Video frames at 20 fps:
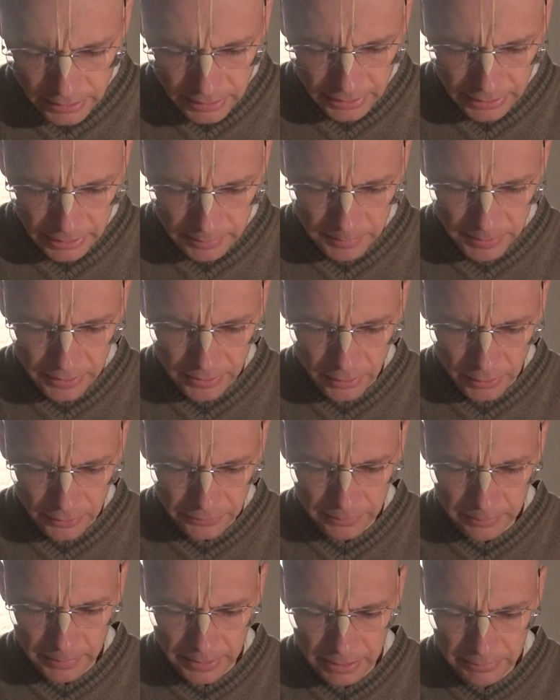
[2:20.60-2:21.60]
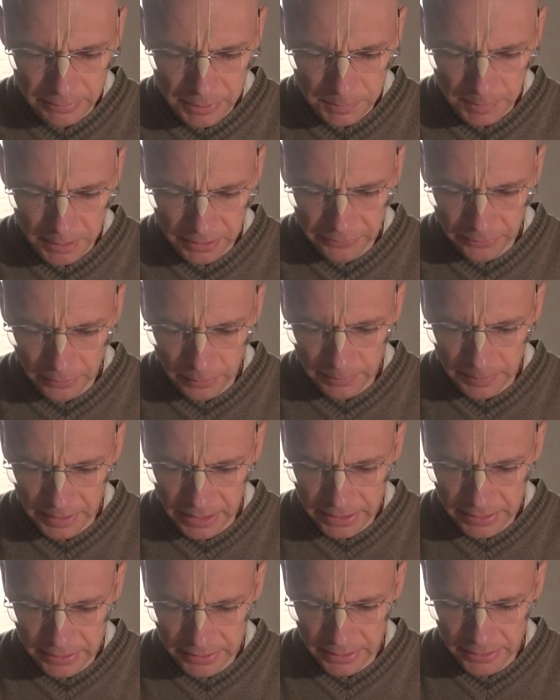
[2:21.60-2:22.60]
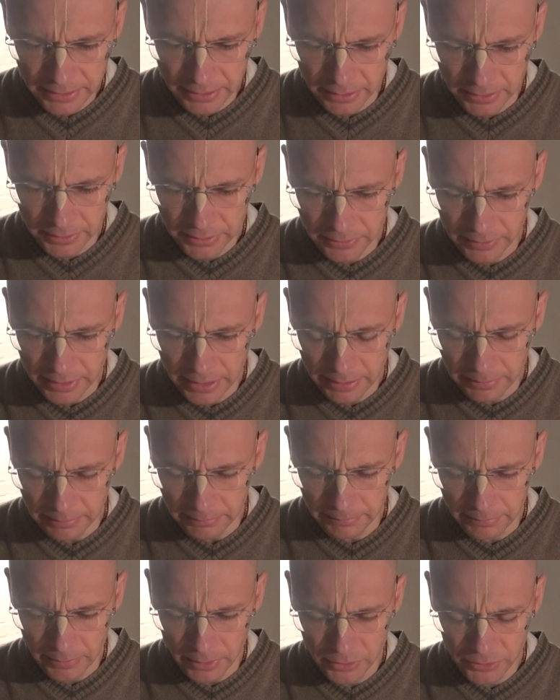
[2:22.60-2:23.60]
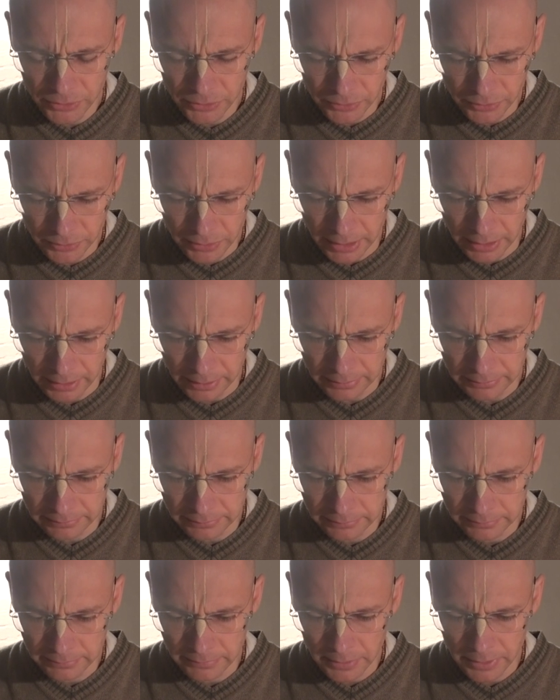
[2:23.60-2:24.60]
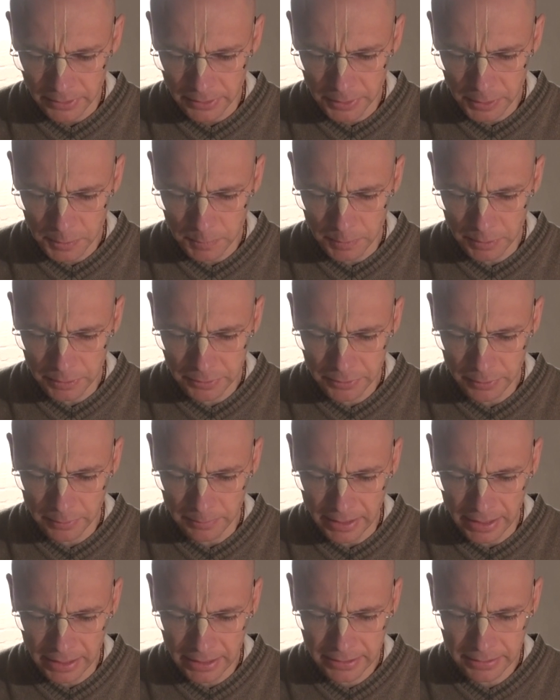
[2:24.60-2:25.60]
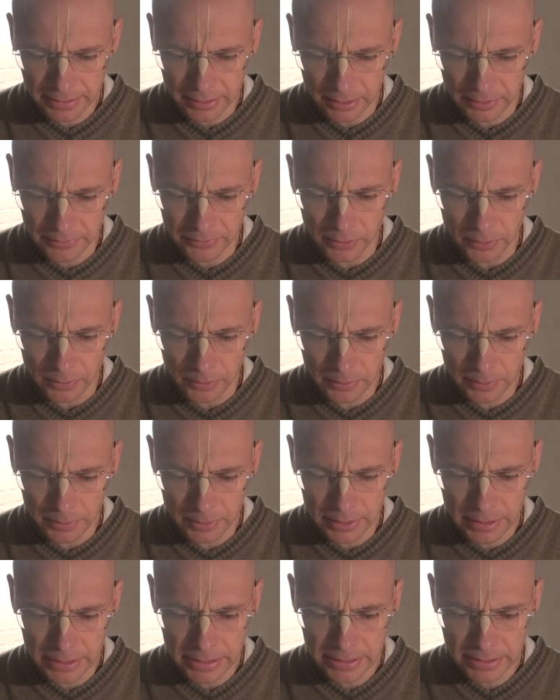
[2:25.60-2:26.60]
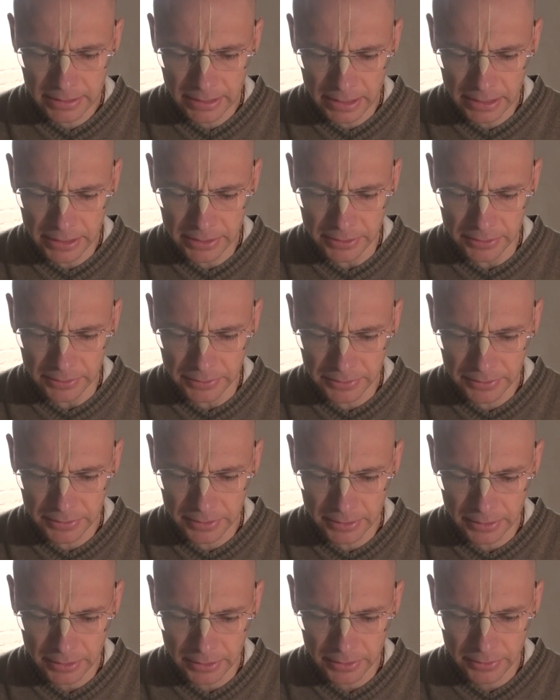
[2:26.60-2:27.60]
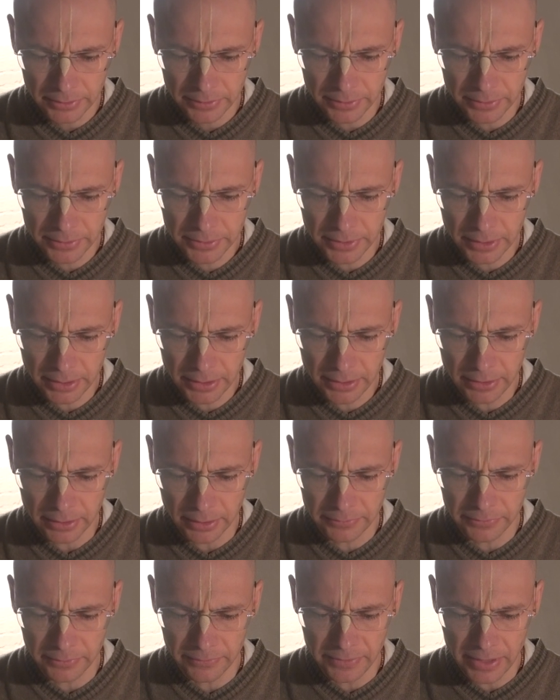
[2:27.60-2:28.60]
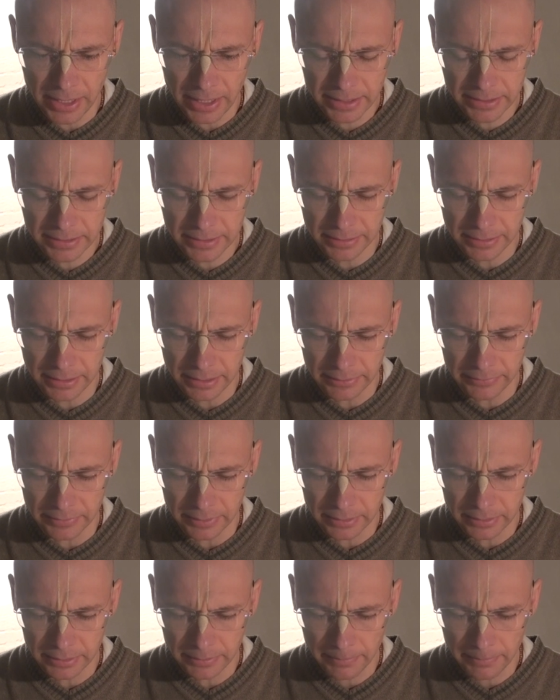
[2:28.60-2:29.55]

Let me offer my respectful obeisances unto him, Shuka, the spiritual master of all sages, the son of Vyasadeva,